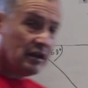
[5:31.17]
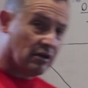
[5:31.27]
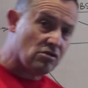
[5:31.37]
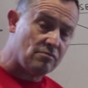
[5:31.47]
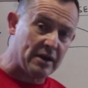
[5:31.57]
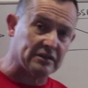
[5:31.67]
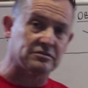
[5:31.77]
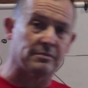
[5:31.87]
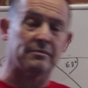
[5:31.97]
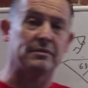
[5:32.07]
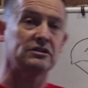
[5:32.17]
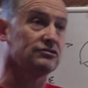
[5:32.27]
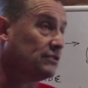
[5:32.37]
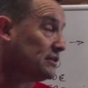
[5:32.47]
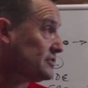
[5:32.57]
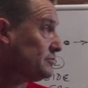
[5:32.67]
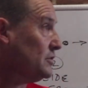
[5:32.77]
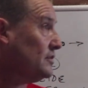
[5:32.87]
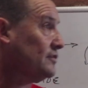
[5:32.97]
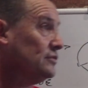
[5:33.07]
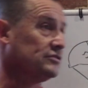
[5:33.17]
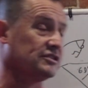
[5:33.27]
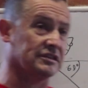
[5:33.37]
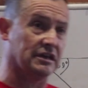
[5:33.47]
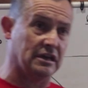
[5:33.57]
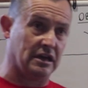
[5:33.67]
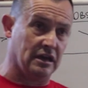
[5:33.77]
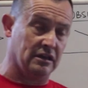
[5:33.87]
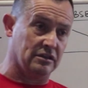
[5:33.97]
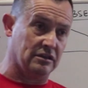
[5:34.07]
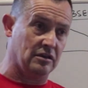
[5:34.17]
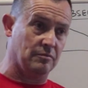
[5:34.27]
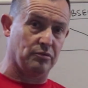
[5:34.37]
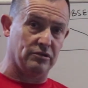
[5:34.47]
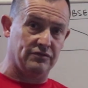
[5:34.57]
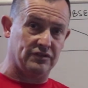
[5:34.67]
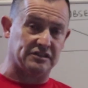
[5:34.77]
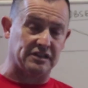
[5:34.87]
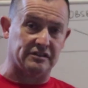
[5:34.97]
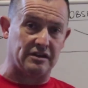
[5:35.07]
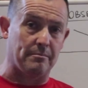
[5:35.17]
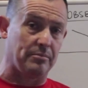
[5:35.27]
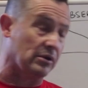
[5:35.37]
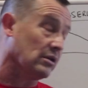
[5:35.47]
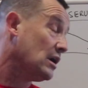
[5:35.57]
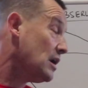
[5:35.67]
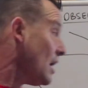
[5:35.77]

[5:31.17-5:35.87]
Now, going back to my matrix, which you'll see in the previous example,